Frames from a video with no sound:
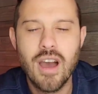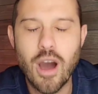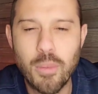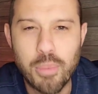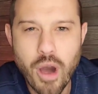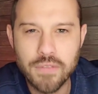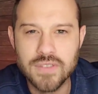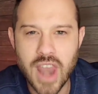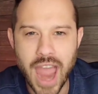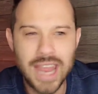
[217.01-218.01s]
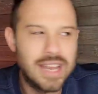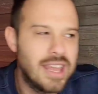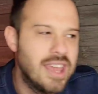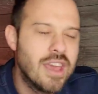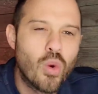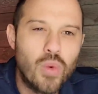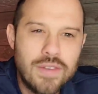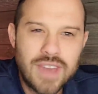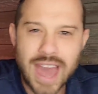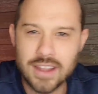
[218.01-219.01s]
Above 90,
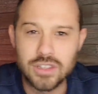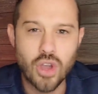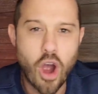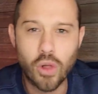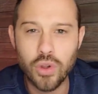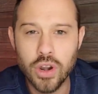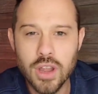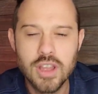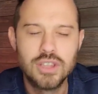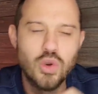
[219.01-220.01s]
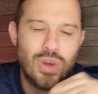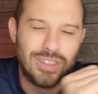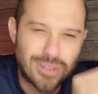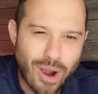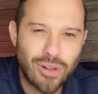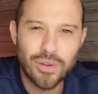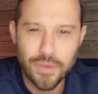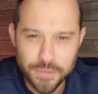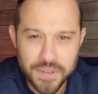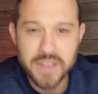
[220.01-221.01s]
we've got a dollar to a
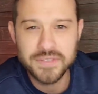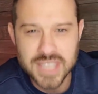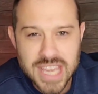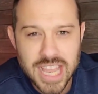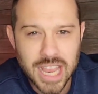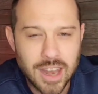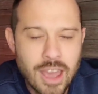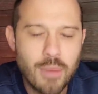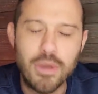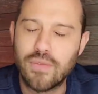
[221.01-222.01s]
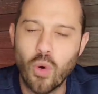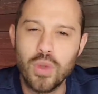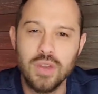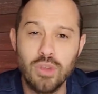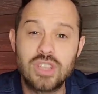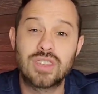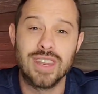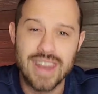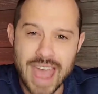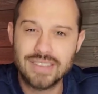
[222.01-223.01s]
dollar 15 before we reach
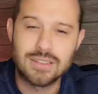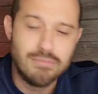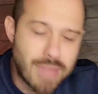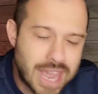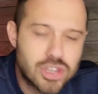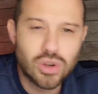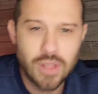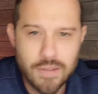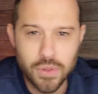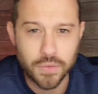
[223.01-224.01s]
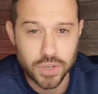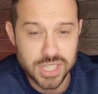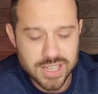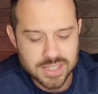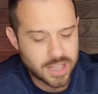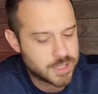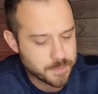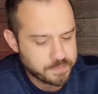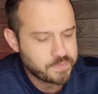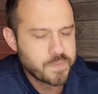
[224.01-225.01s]
the next major level of resistance